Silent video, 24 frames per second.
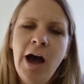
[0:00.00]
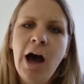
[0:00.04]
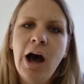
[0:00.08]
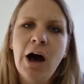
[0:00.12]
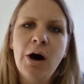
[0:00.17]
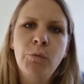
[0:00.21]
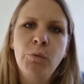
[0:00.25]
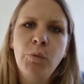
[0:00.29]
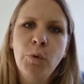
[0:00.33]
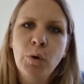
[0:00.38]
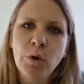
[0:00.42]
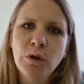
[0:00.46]
I
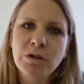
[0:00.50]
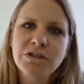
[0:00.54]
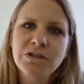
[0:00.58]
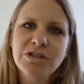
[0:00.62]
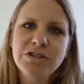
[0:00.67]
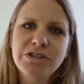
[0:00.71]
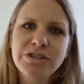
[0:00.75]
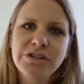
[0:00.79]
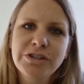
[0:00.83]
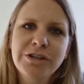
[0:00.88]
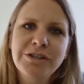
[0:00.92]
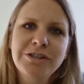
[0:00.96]

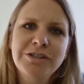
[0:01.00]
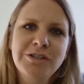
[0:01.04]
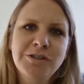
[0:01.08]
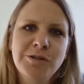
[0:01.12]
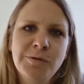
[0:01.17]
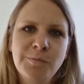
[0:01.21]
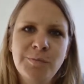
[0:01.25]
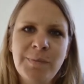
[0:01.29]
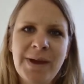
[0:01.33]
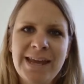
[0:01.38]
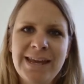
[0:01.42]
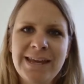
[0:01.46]
want to
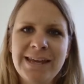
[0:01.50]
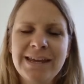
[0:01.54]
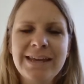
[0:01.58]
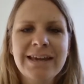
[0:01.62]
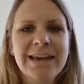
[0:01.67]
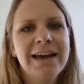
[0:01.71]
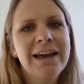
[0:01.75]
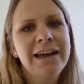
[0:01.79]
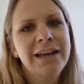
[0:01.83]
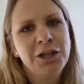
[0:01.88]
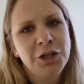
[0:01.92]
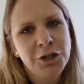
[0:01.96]
make
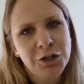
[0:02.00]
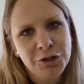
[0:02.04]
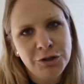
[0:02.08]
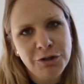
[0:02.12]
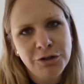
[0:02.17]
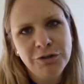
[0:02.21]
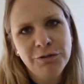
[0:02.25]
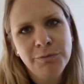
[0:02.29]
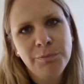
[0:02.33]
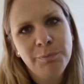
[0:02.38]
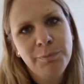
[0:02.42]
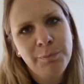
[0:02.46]
a
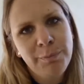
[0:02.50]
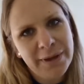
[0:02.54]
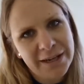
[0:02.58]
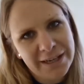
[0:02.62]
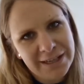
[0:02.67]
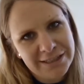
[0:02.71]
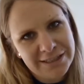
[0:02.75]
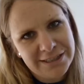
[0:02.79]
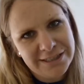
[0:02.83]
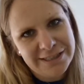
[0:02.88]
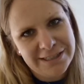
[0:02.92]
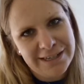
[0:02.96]
good
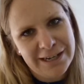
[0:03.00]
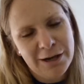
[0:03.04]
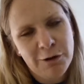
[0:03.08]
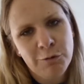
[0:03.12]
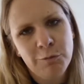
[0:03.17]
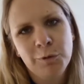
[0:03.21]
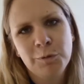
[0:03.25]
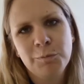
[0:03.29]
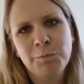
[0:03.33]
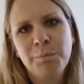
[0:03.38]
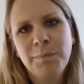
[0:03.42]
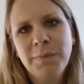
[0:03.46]
picture. I
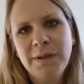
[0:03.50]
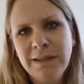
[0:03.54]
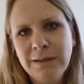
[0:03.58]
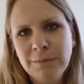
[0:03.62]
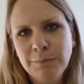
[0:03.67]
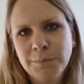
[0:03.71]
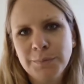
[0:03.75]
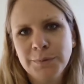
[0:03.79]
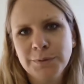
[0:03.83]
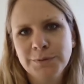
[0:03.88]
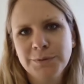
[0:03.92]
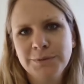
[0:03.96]
want
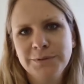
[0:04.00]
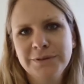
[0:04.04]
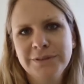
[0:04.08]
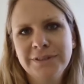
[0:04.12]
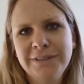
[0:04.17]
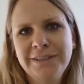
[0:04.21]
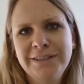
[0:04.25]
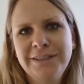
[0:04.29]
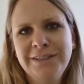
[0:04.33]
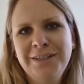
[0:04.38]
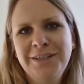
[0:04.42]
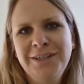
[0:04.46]
people
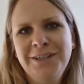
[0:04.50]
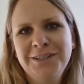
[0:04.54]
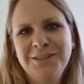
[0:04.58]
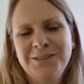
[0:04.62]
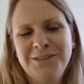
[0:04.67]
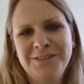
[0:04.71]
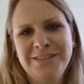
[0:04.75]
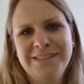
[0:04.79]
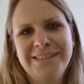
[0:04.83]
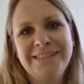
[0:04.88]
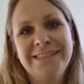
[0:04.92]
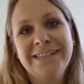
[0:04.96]

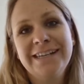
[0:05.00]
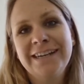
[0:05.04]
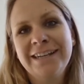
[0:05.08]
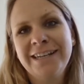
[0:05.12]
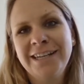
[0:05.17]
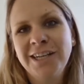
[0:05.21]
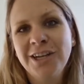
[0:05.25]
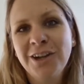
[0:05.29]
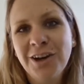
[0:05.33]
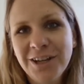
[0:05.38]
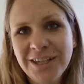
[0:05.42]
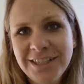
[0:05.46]
to see a
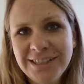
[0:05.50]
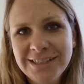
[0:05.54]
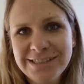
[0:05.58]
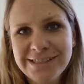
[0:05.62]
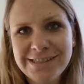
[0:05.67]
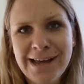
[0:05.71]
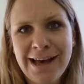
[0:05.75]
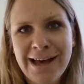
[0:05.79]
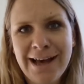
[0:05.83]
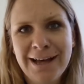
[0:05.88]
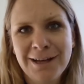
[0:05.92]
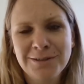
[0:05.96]
nice
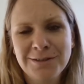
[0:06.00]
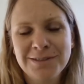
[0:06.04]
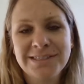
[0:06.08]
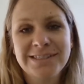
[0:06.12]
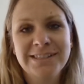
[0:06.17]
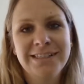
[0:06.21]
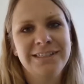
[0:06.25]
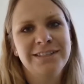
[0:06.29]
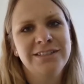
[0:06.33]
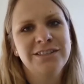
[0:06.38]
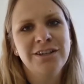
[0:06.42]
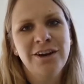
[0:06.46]
house,
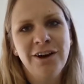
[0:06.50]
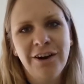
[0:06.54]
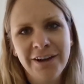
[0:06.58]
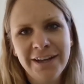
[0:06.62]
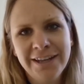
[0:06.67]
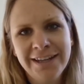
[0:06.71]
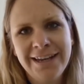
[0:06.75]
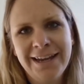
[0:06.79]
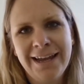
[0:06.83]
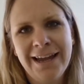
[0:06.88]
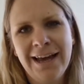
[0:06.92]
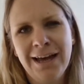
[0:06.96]
a
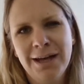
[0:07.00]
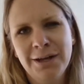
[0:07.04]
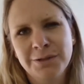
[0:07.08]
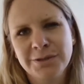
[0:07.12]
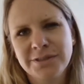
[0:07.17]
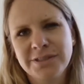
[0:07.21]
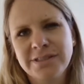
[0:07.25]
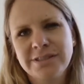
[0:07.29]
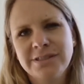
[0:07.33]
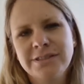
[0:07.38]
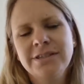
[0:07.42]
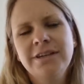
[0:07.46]
tidy
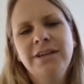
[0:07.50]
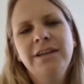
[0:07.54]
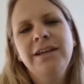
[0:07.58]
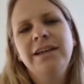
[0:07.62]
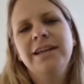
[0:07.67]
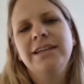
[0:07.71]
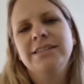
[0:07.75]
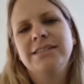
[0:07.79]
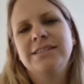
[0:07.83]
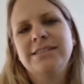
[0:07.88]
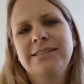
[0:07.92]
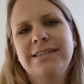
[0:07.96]
house,
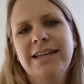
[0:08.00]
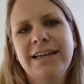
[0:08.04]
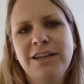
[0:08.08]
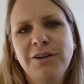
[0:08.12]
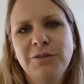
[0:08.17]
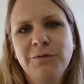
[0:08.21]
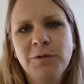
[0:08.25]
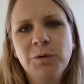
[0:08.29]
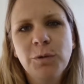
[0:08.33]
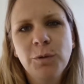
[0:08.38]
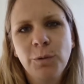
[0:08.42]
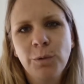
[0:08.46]
instead
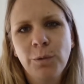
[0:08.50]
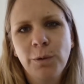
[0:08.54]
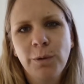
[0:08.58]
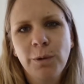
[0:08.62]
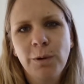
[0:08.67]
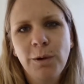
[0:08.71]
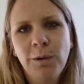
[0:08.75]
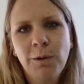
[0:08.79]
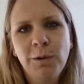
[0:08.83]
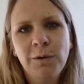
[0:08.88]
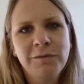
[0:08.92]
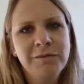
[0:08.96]
of all
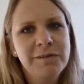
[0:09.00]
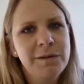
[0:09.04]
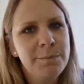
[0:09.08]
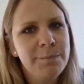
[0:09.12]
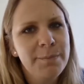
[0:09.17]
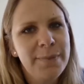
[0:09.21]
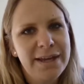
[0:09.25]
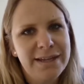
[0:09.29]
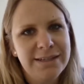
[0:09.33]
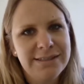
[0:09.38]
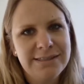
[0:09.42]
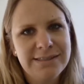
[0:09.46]
of the
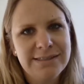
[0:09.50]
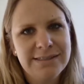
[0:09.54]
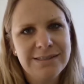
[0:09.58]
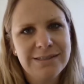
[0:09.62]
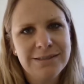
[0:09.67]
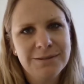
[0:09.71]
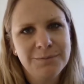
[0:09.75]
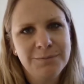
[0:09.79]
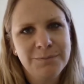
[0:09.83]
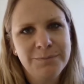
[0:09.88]
mess.